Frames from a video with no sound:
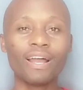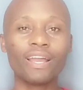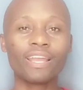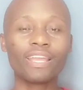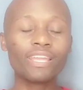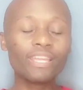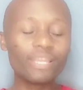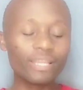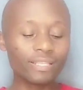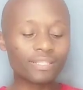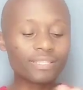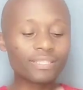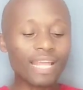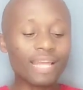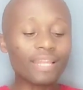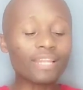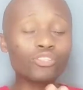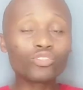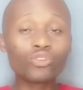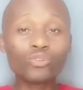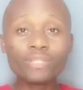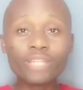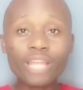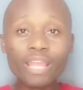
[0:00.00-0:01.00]
He
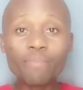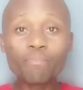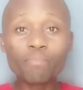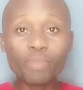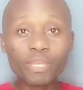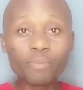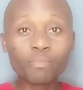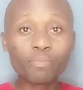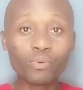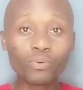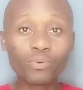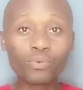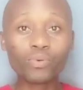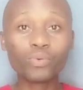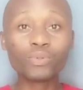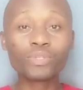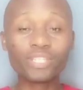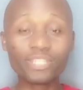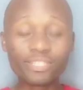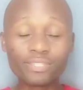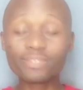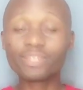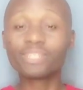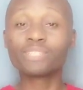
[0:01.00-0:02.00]
started to name people who
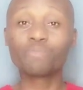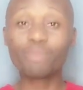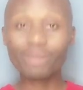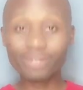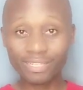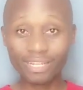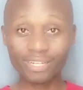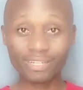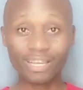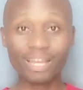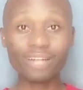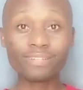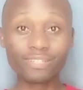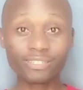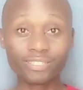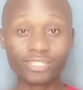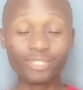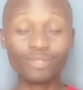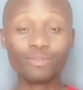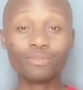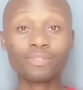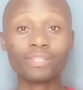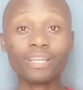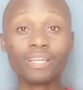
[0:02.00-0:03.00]
disrespected Kaizer
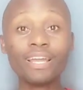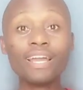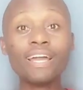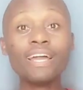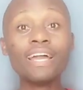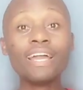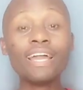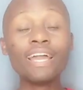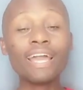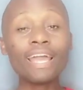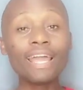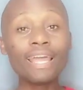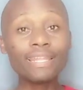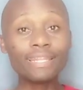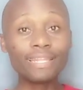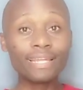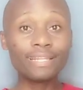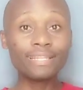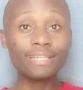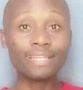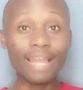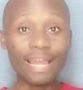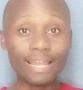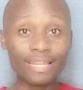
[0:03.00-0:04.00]
Chiefs, and
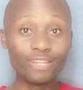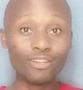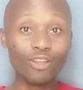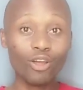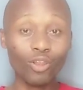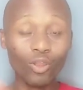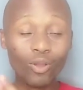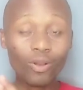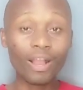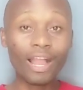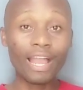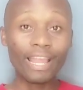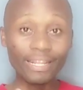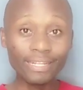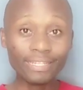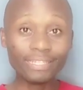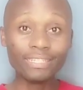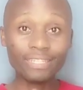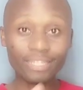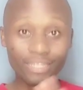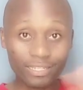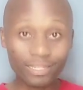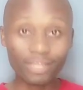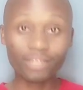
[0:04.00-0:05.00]
then they are no longer
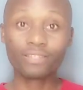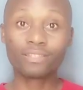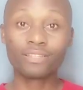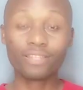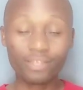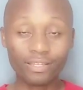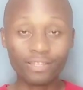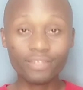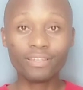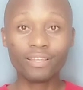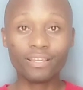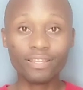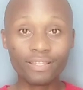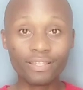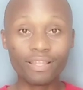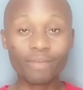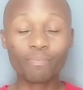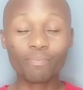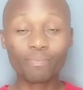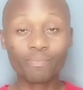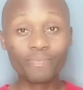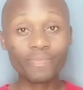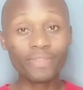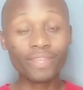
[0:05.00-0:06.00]
in
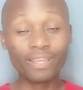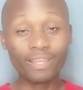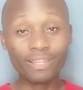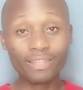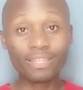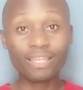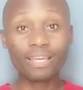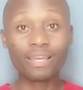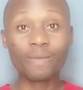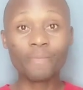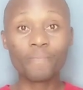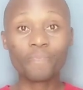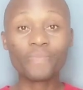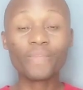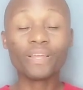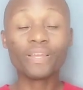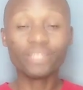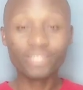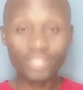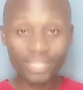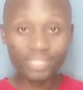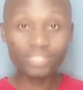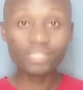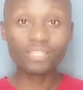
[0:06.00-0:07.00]
the
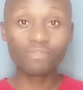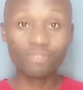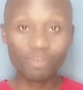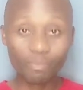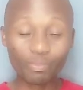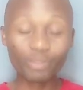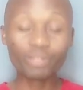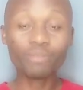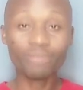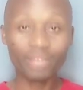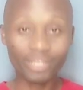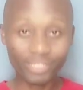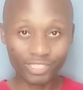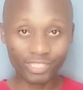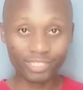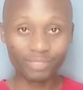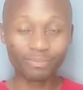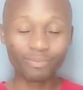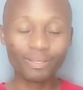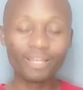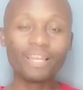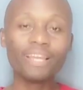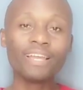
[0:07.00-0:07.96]
DStv Premiership.